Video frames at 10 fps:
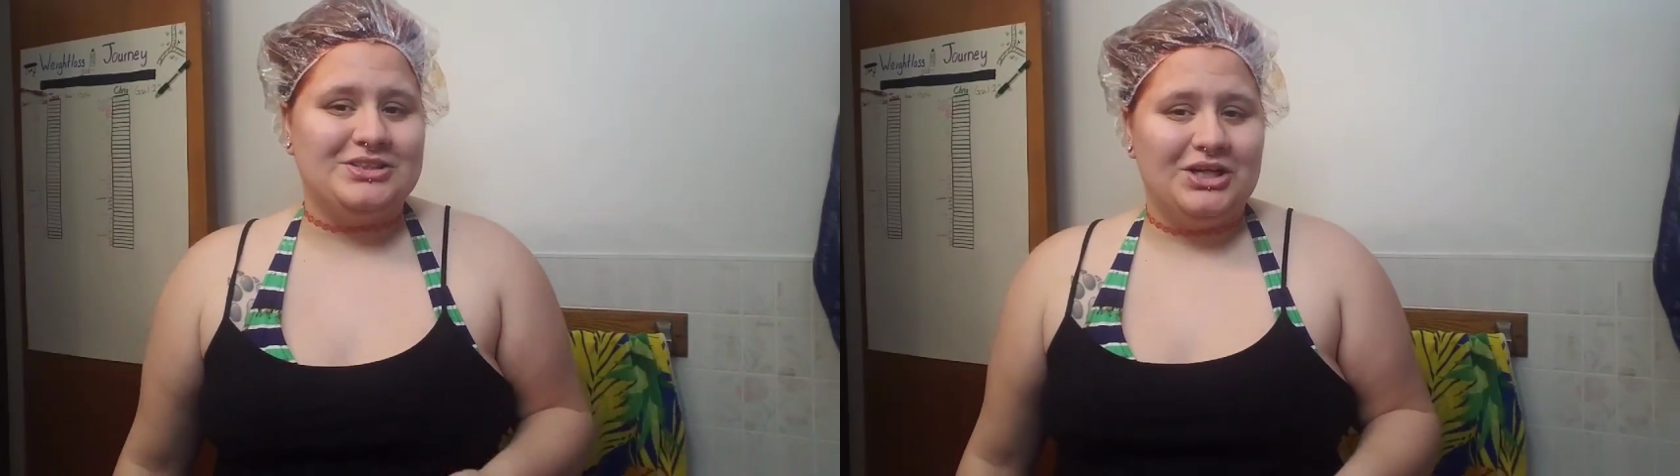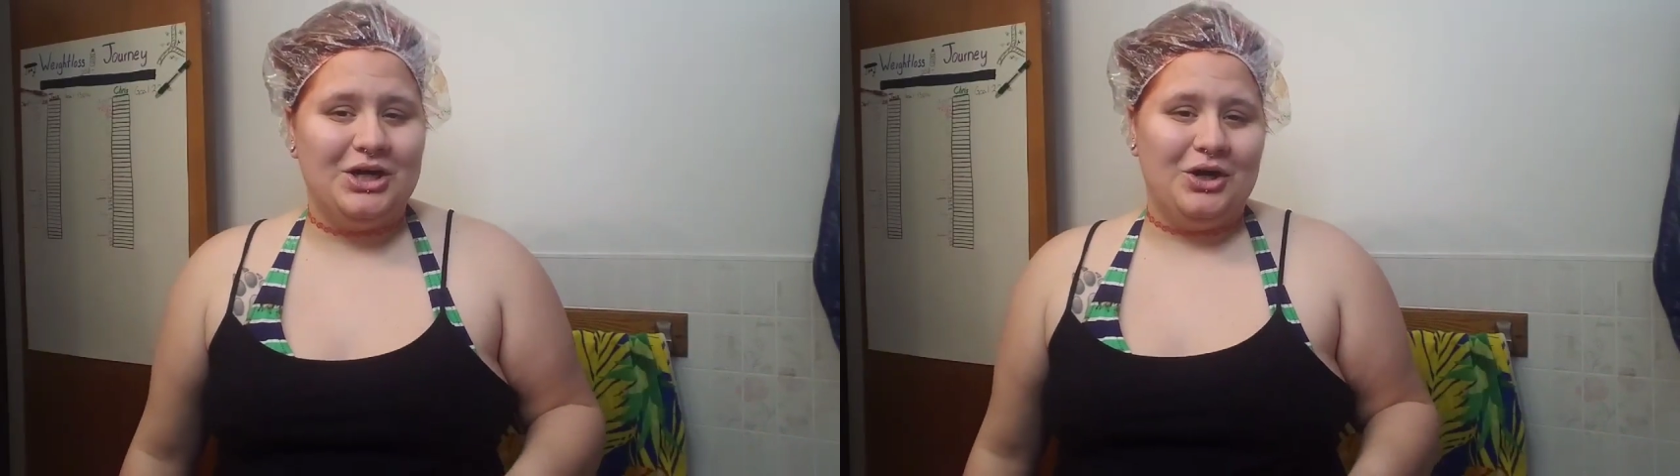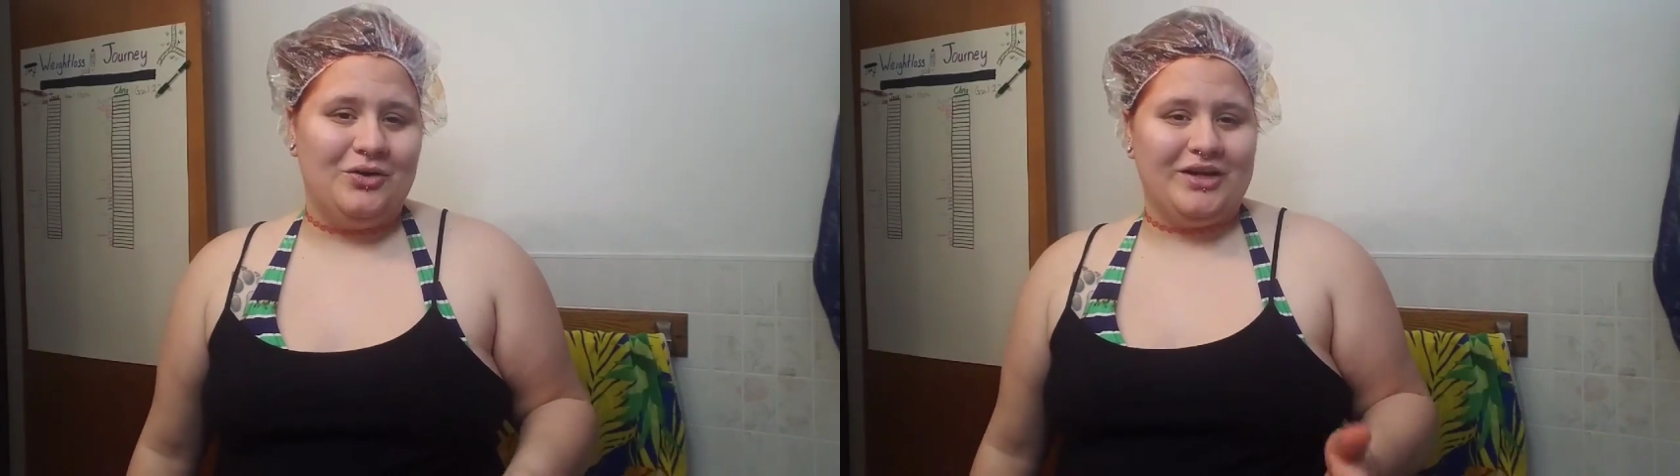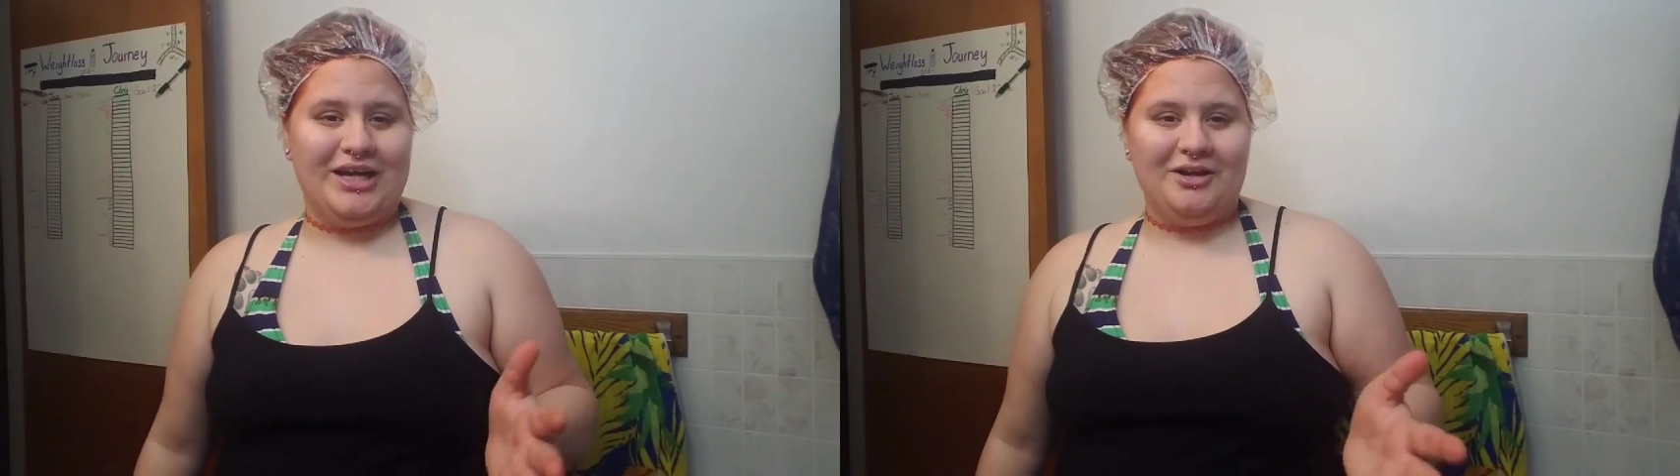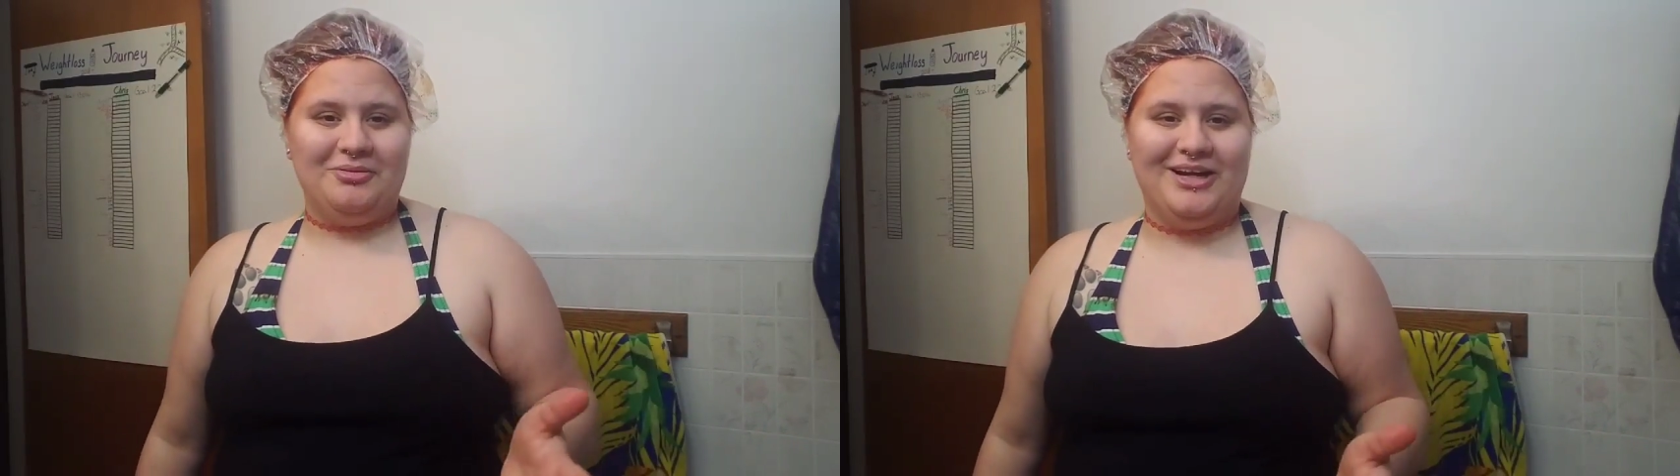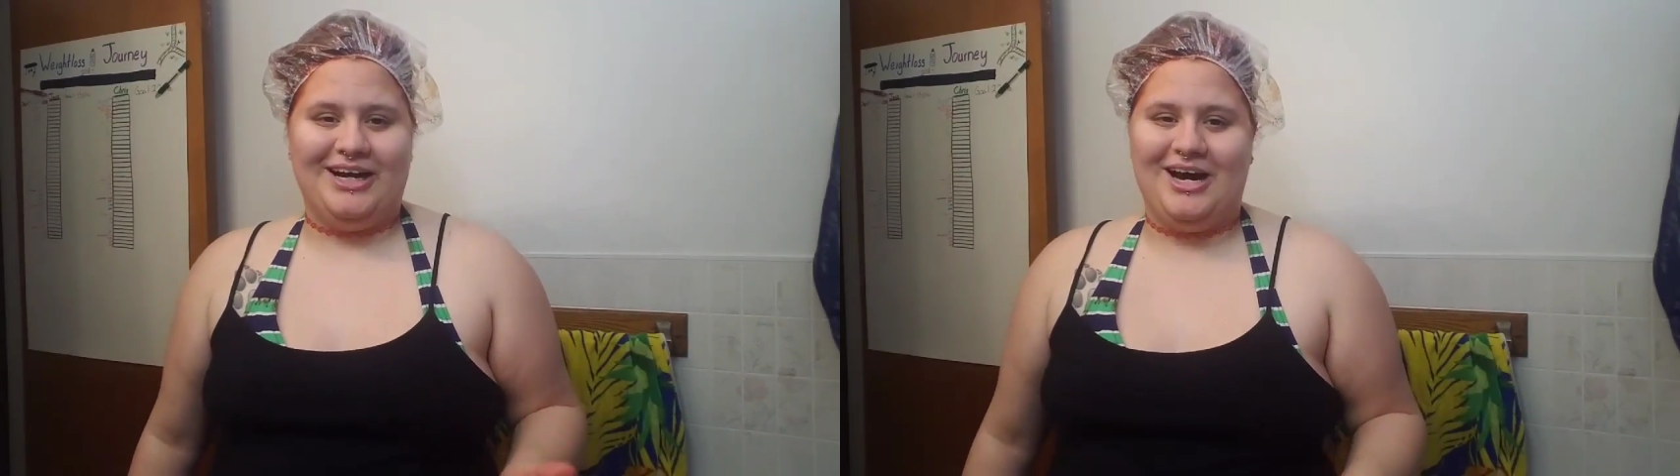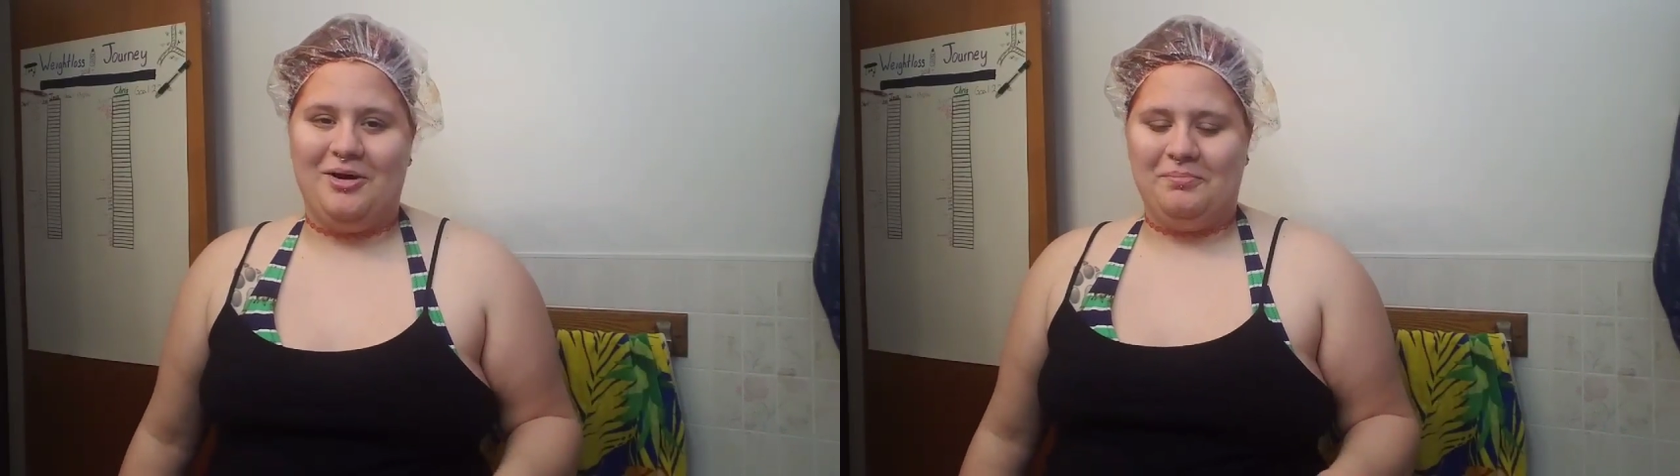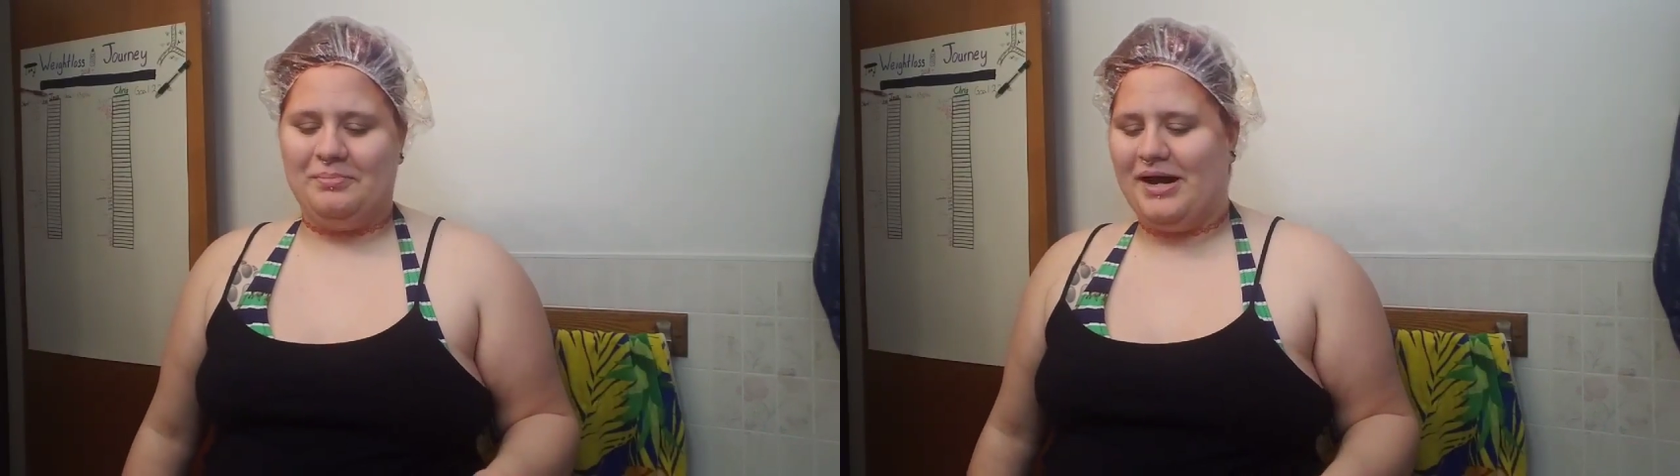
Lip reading: so keep it up.